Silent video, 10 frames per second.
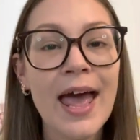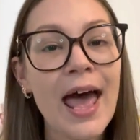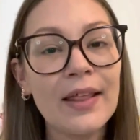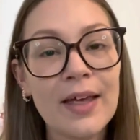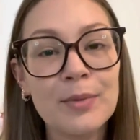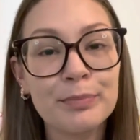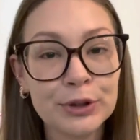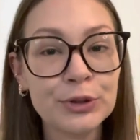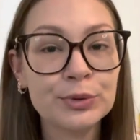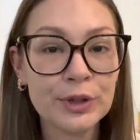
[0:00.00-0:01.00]
And then
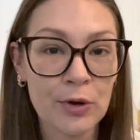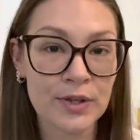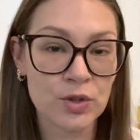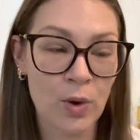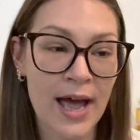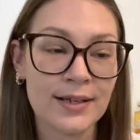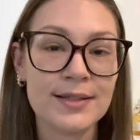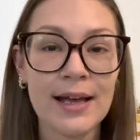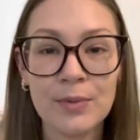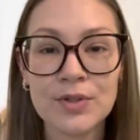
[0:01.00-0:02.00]
blue lotus wax.
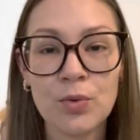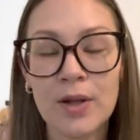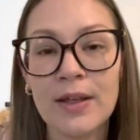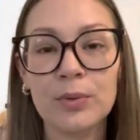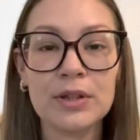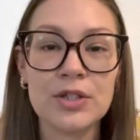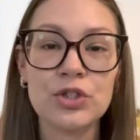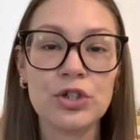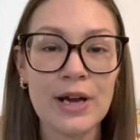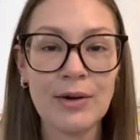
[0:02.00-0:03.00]
That was the one that really
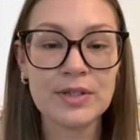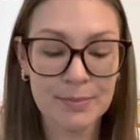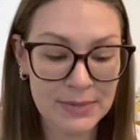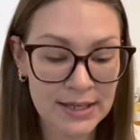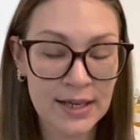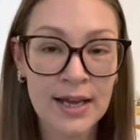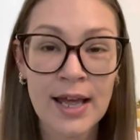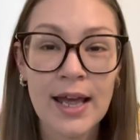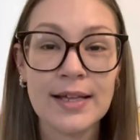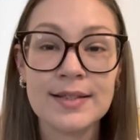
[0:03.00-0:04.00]
stood out to me.
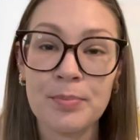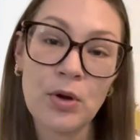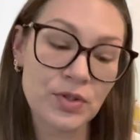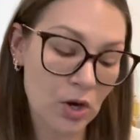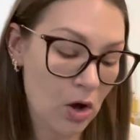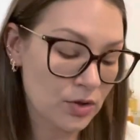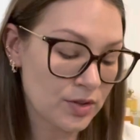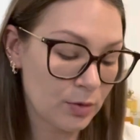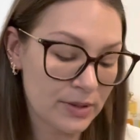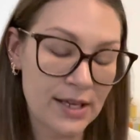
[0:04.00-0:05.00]
It's supposed to
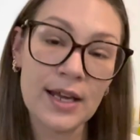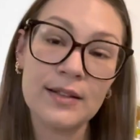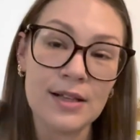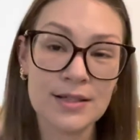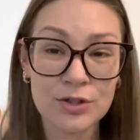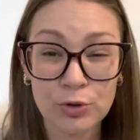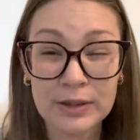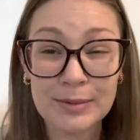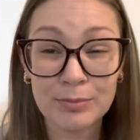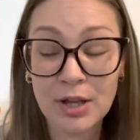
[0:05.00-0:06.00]
also be in this
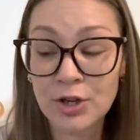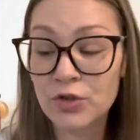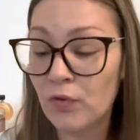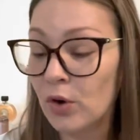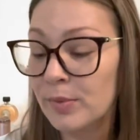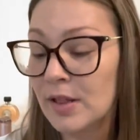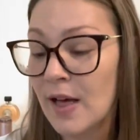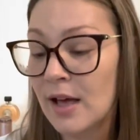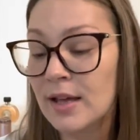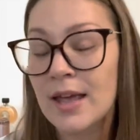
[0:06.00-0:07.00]
cream blush
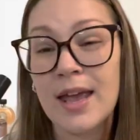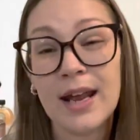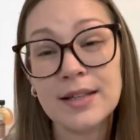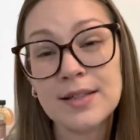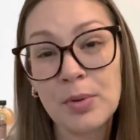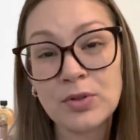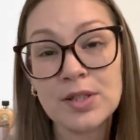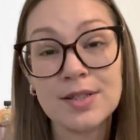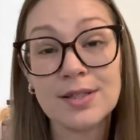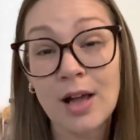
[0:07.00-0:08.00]
formula, and it's supposed
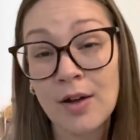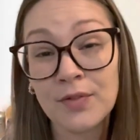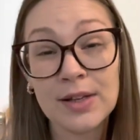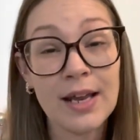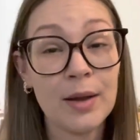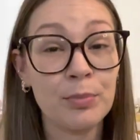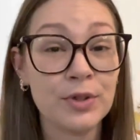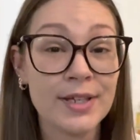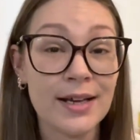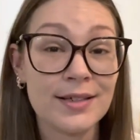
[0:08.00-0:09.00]
to soften and
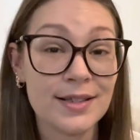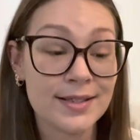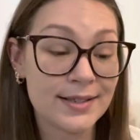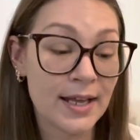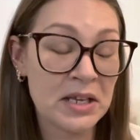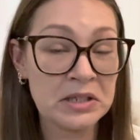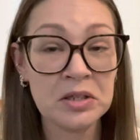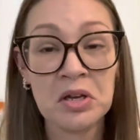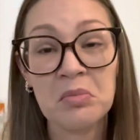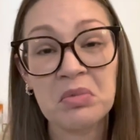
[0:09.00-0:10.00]
protect the
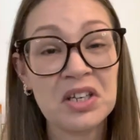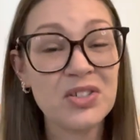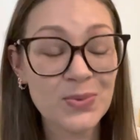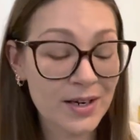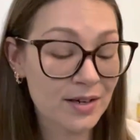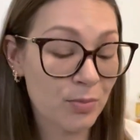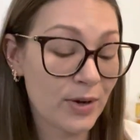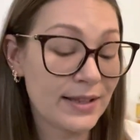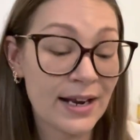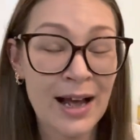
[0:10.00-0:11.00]
skin. But I just wanted to
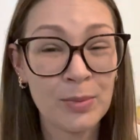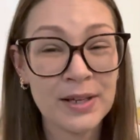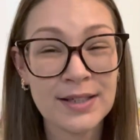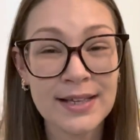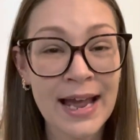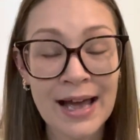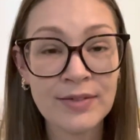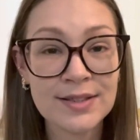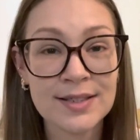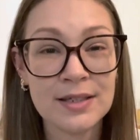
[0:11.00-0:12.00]
point that out because I
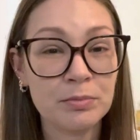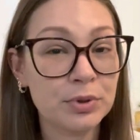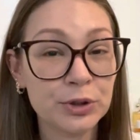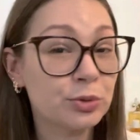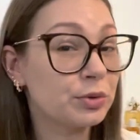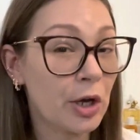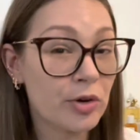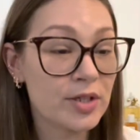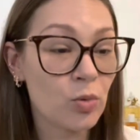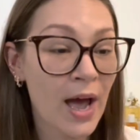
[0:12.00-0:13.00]
haven't seen blue
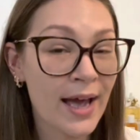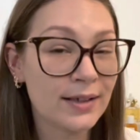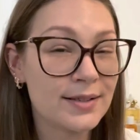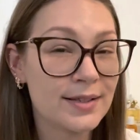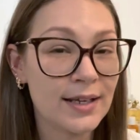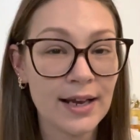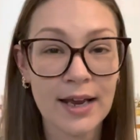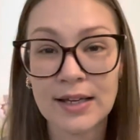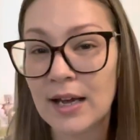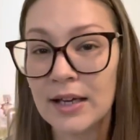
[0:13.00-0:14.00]
lotus wax in
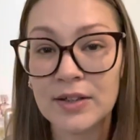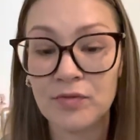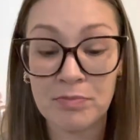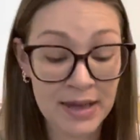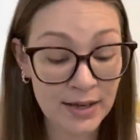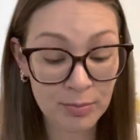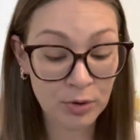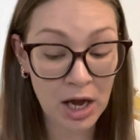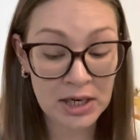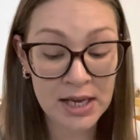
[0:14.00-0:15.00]
any kind of makeup
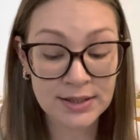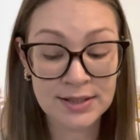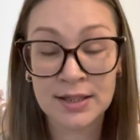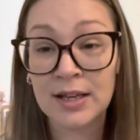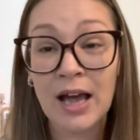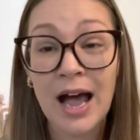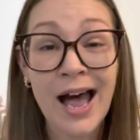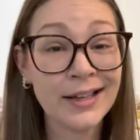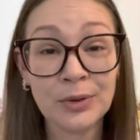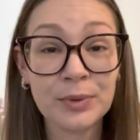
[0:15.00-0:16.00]
product.
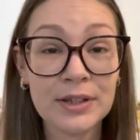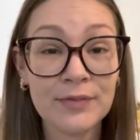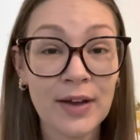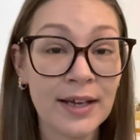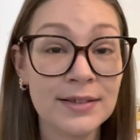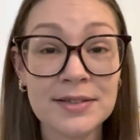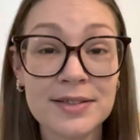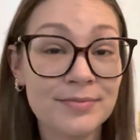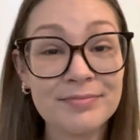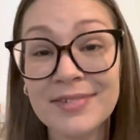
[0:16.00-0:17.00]
I don't really
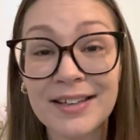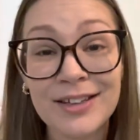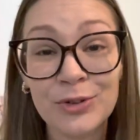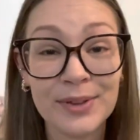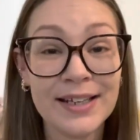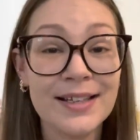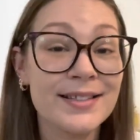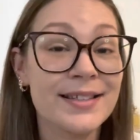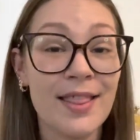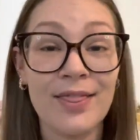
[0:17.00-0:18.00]
find
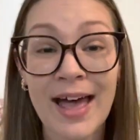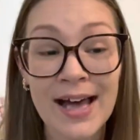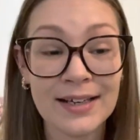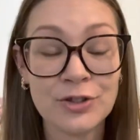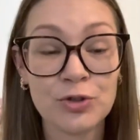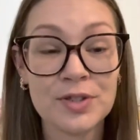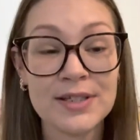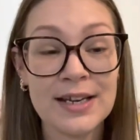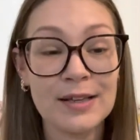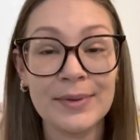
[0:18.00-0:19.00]
ingredients that
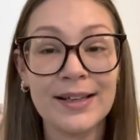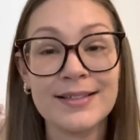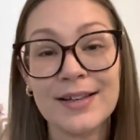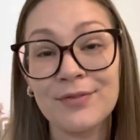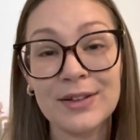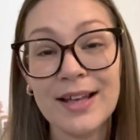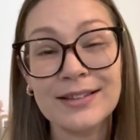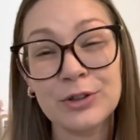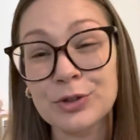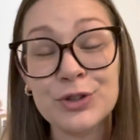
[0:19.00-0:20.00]
interesting because I feel
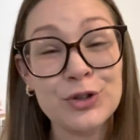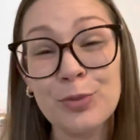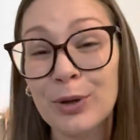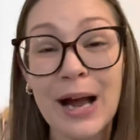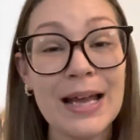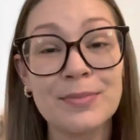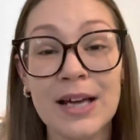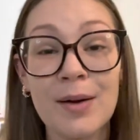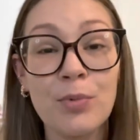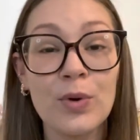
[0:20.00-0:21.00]
like they're super hyped
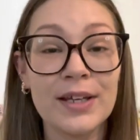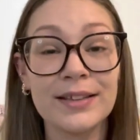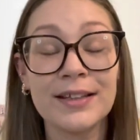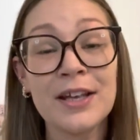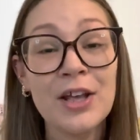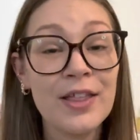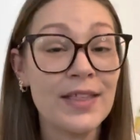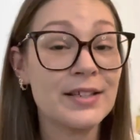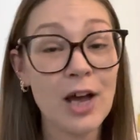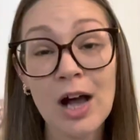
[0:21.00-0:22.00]
up when
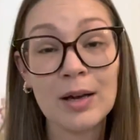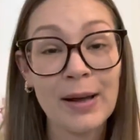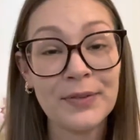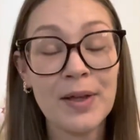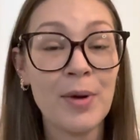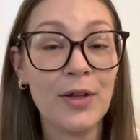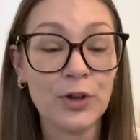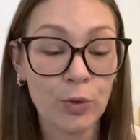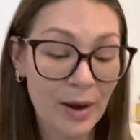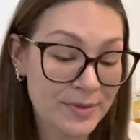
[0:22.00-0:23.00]
they talk about them on
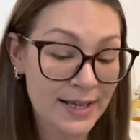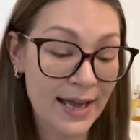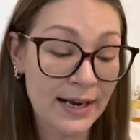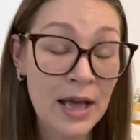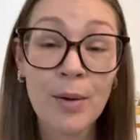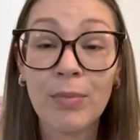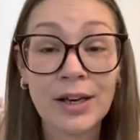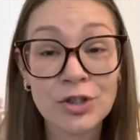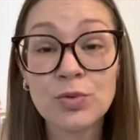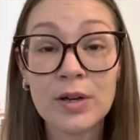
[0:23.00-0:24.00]
their website. But
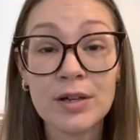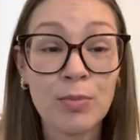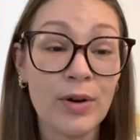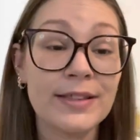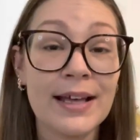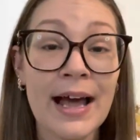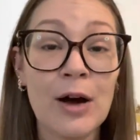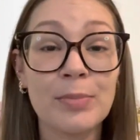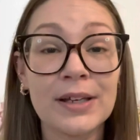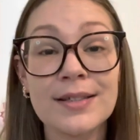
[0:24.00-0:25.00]
I just wanted to point that
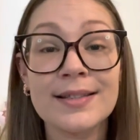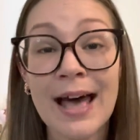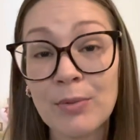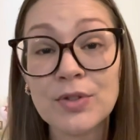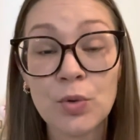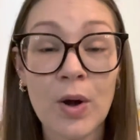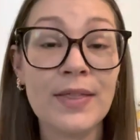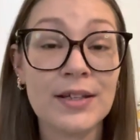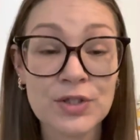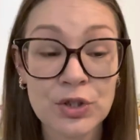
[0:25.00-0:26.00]
out because that was the one
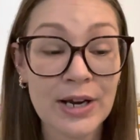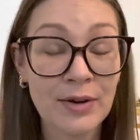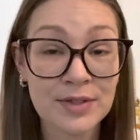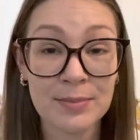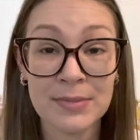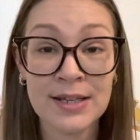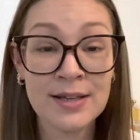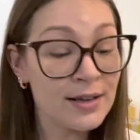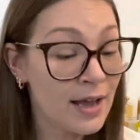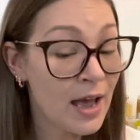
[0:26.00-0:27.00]
that stood out to me.